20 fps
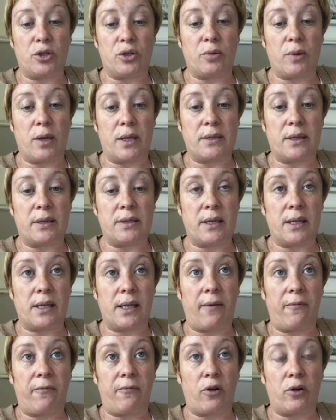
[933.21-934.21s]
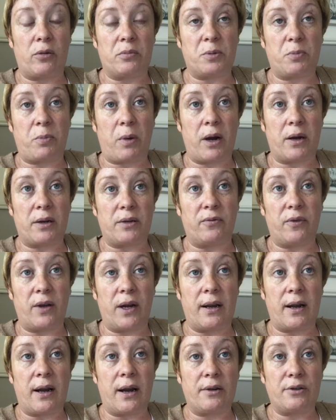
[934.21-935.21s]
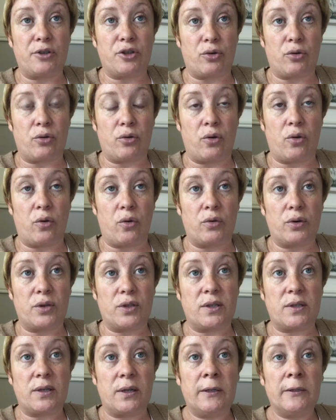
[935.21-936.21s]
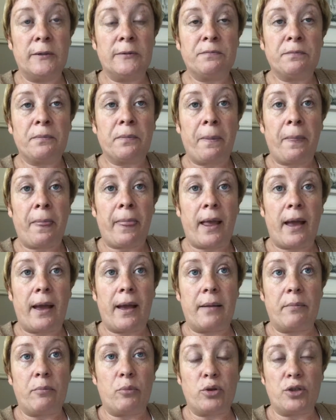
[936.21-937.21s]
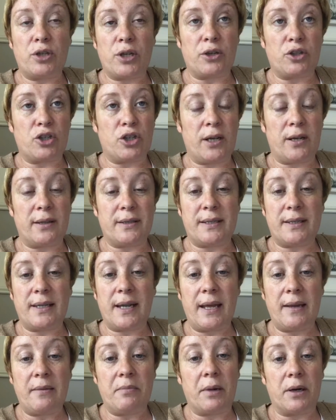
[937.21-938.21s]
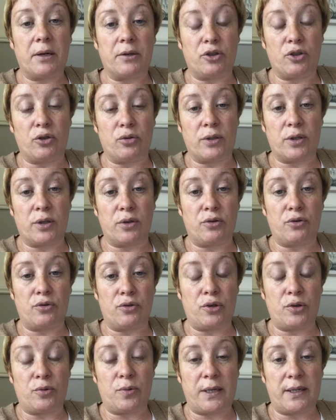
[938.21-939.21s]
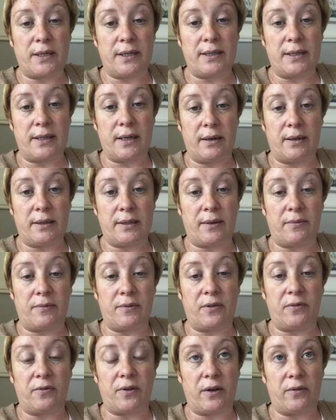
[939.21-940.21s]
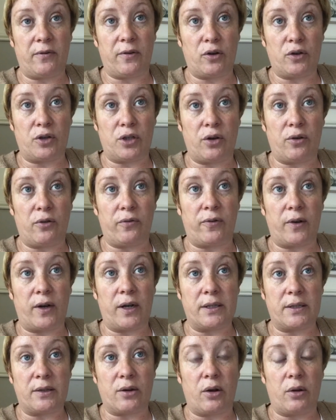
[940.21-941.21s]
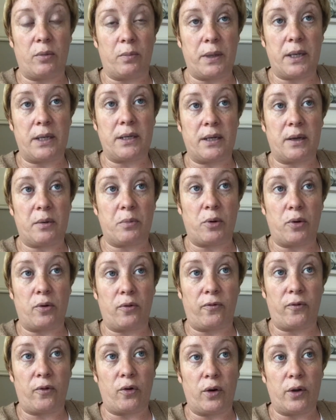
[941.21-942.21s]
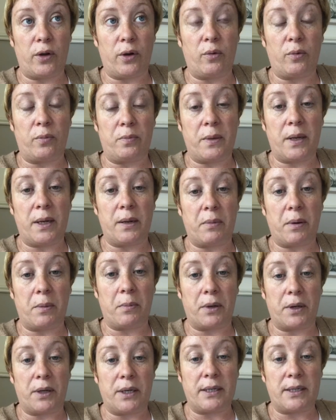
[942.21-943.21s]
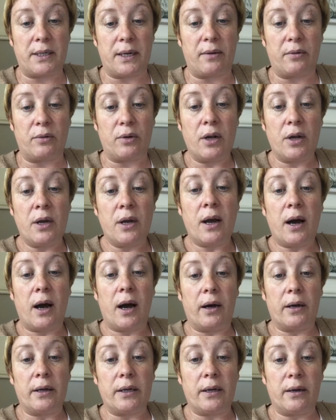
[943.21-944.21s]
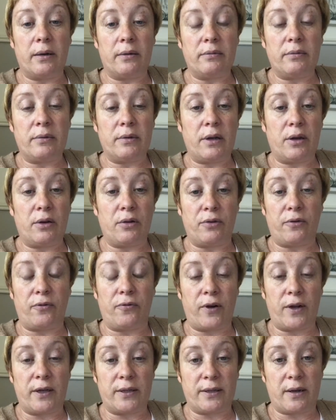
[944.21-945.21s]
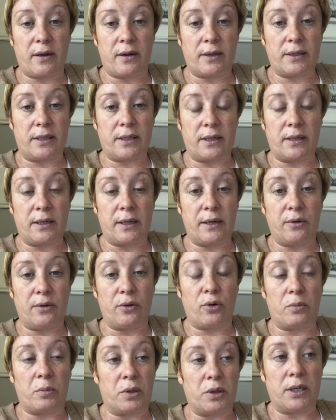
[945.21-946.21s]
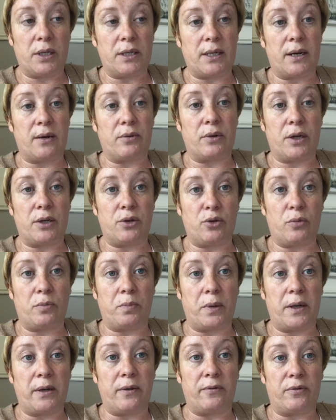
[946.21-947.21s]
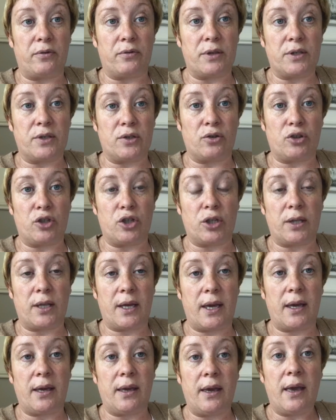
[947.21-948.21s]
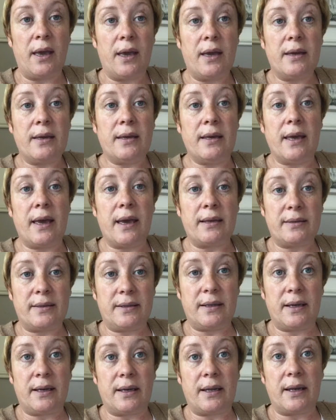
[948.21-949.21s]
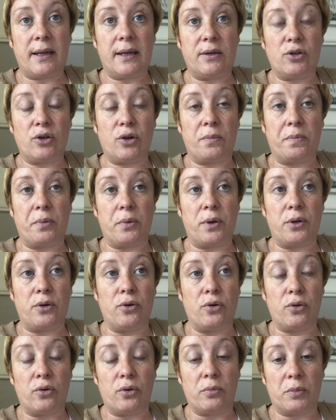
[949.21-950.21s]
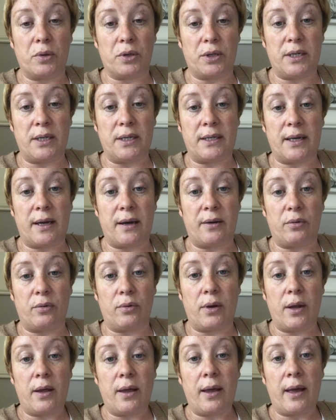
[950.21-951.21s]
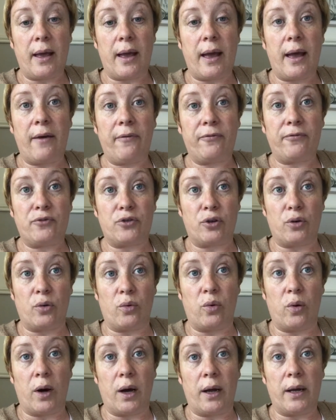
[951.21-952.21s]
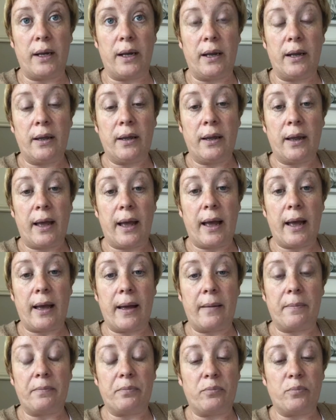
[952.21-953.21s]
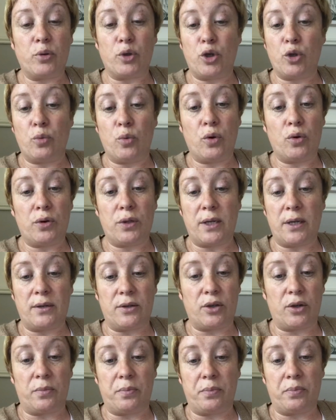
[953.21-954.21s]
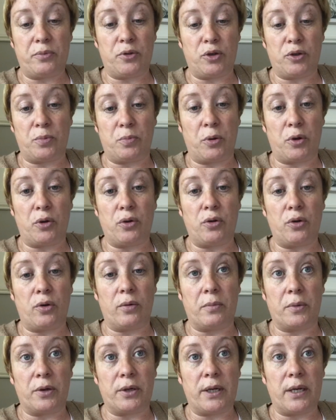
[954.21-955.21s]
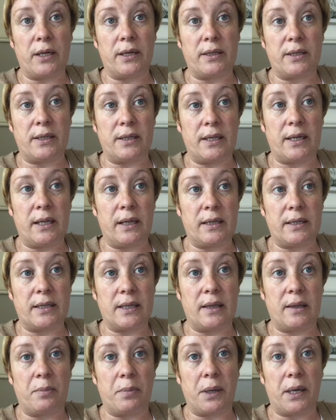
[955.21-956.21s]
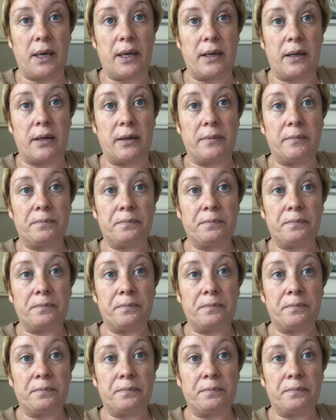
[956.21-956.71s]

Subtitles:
So as I said, that forms part of a larger course, which actually has 10 modules, 120 slides, 75 audio files, called Building a Portfolio with Minimum Money Down. I hear the phrase constantly, no money down. I don't believe there is such a thing. Yes, you can end up with no money down after a while, but you won't end up just putting no money into deals in the beginning.